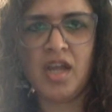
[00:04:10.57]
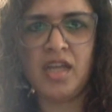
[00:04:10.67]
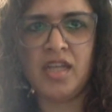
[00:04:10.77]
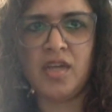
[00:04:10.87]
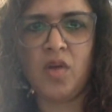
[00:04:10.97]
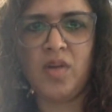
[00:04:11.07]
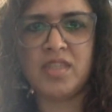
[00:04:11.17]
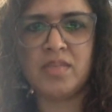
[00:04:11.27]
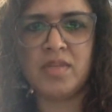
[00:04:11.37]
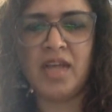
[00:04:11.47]
And he
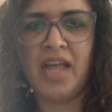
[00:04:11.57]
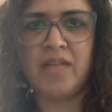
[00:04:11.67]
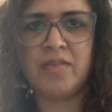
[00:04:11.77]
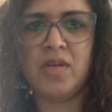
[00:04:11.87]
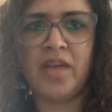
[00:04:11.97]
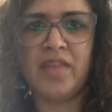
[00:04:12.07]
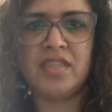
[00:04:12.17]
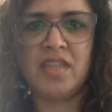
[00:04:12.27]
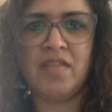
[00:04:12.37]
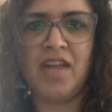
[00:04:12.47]
always helps me look at the
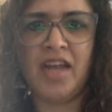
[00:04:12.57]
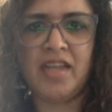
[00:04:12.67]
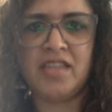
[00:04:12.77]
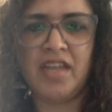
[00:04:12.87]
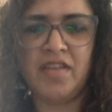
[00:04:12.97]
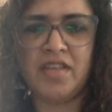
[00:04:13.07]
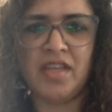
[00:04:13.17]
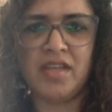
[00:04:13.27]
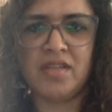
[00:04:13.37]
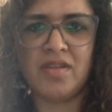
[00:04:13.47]
silver linings and
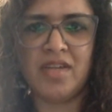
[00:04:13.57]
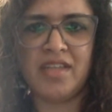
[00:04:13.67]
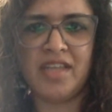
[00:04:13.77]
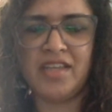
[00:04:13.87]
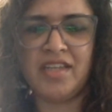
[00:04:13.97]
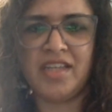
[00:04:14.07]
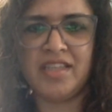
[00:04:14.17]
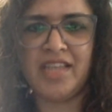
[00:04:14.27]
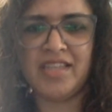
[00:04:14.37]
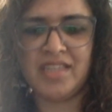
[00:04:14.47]
everything. So I think
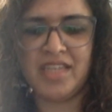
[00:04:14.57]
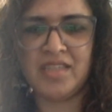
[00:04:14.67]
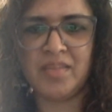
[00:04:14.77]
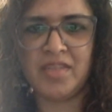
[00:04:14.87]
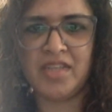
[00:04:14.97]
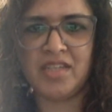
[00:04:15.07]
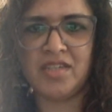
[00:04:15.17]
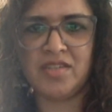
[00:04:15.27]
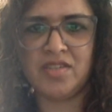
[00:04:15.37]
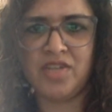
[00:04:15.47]
that's something that
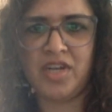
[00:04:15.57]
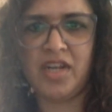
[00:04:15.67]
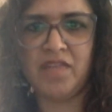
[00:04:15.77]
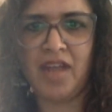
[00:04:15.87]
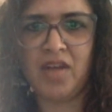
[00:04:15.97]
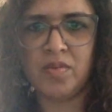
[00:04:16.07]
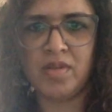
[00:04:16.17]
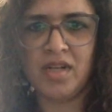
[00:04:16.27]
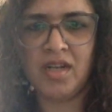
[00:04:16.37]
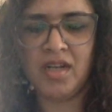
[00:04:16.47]
is really invaluable.